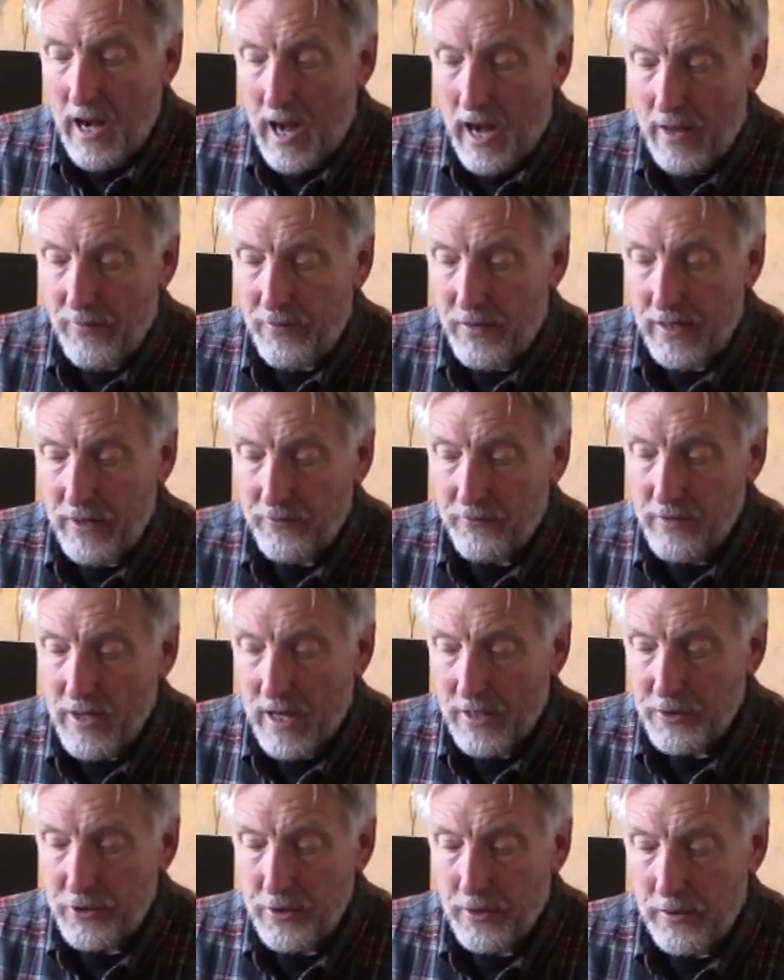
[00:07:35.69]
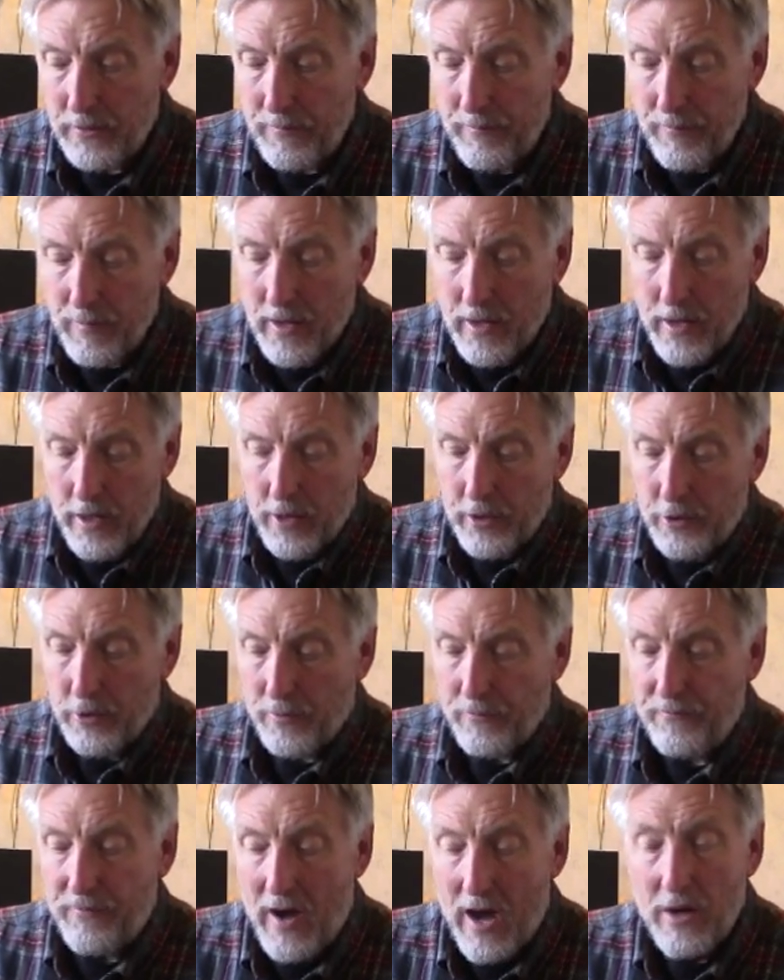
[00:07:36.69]
And then it's got your
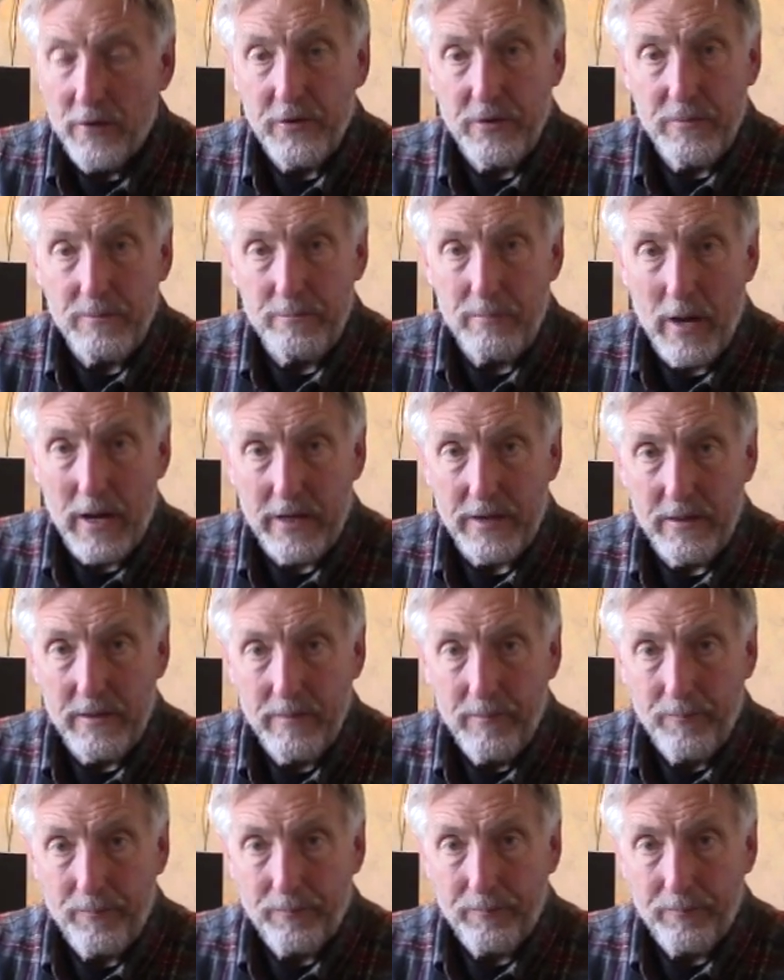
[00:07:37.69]
volume button,